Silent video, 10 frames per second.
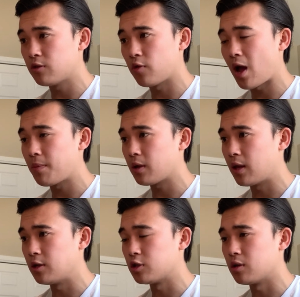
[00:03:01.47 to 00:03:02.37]
of your
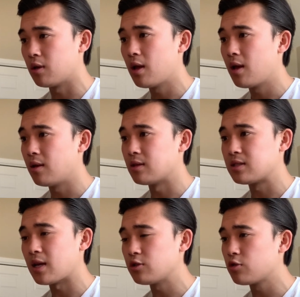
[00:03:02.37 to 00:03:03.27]
application, and the
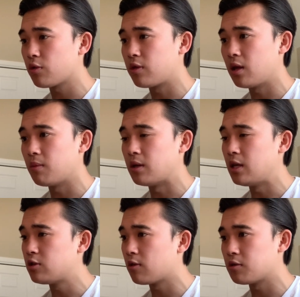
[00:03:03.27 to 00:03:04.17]
central theme in
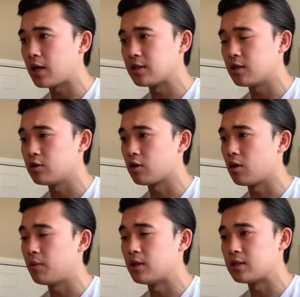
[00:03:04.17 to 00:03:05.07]
each of those essays are going
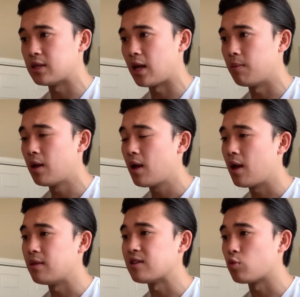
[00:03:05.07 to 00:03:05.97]
to be the same,
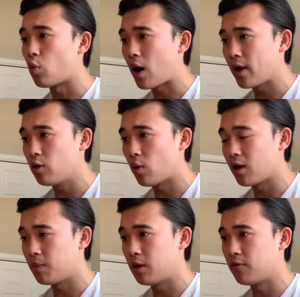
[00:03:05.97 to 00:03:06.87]
and that's why you
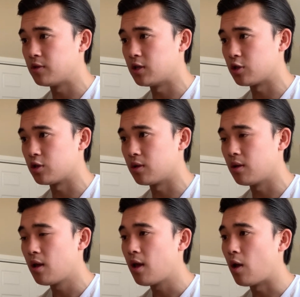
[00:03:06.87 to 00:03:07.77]
want to be a physician
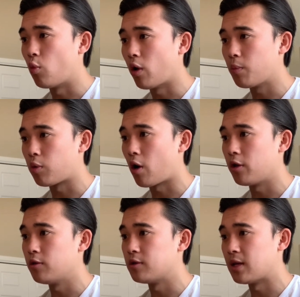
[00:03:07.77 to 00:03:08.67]
and what brought
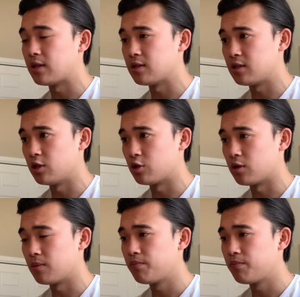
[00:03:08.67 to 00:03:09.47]
you to that decision.